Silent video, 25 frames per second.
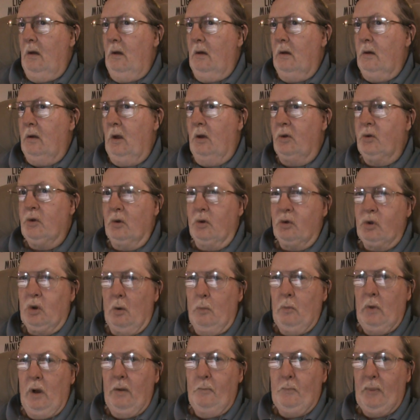because there's
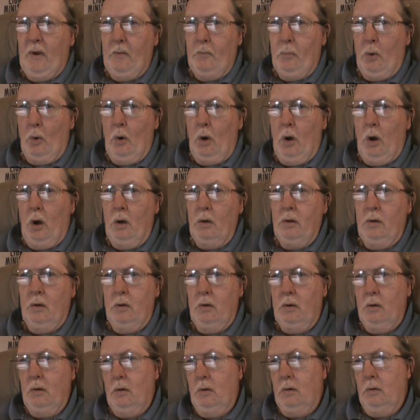so many people on
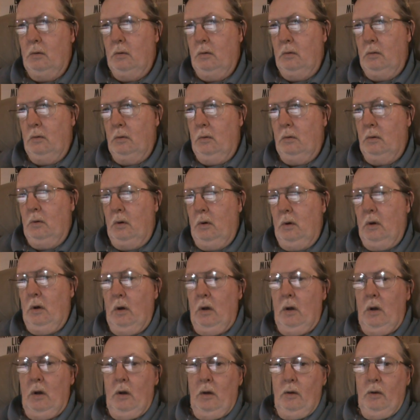
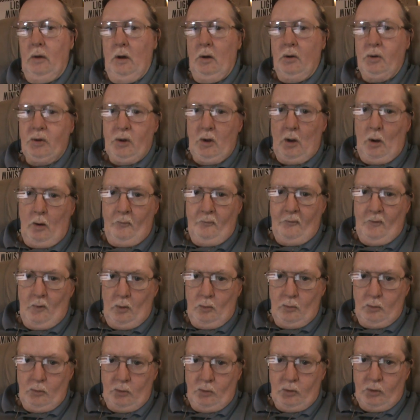their cell
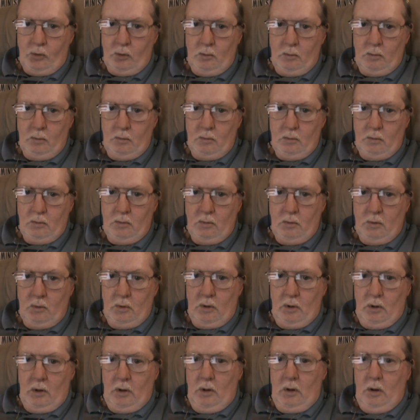phones.
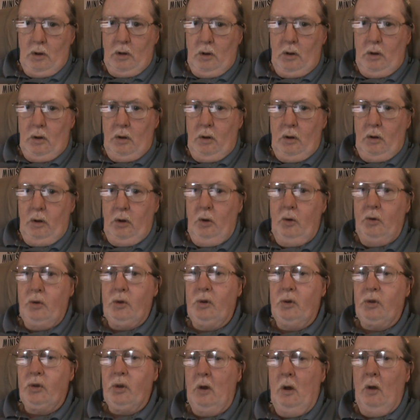
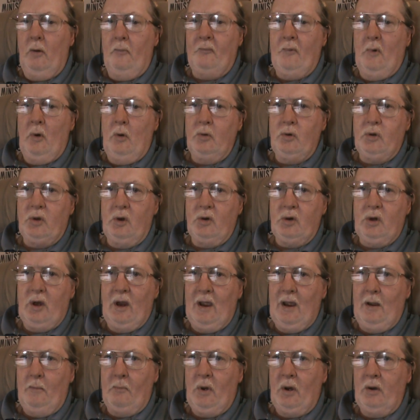Using cell phones and
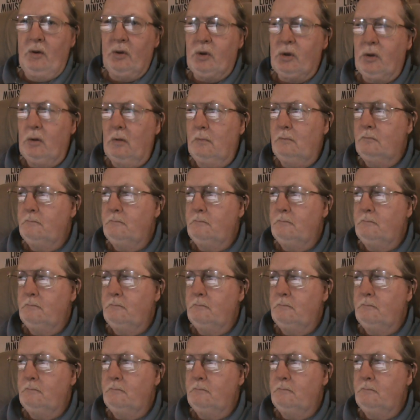tablets,